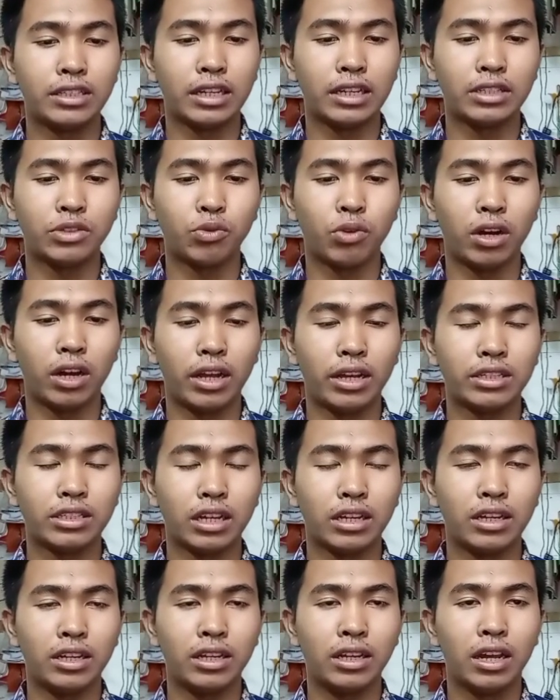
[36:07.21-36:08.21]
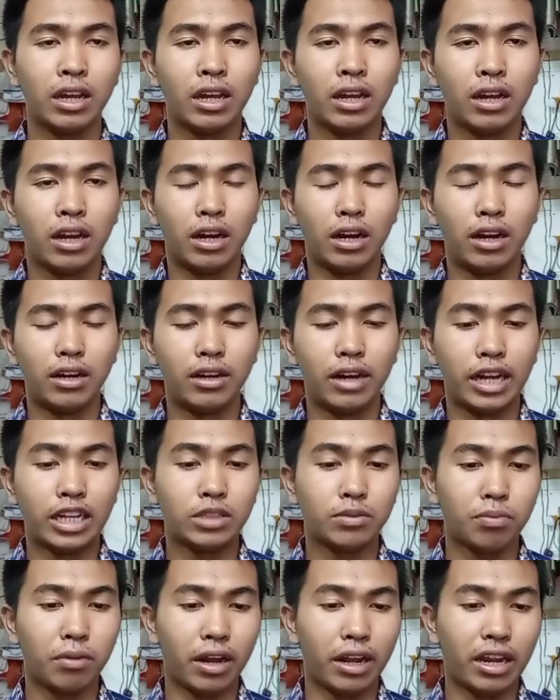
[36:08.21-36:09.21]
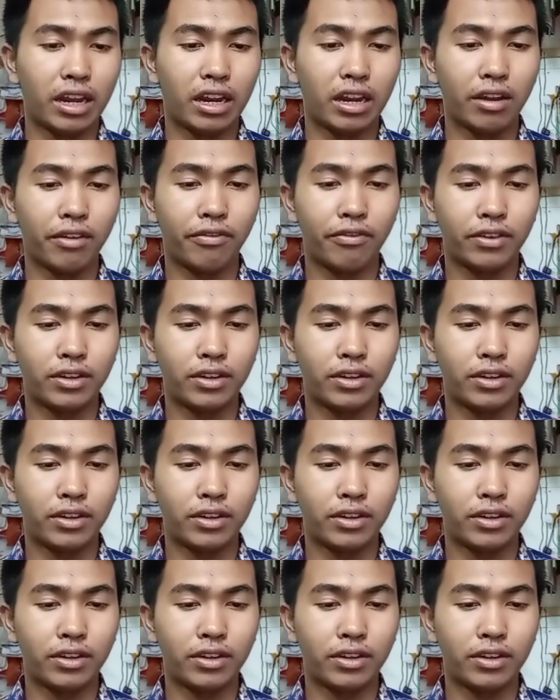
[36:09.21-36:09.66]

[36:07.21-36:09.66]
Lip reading: as well as I explained in the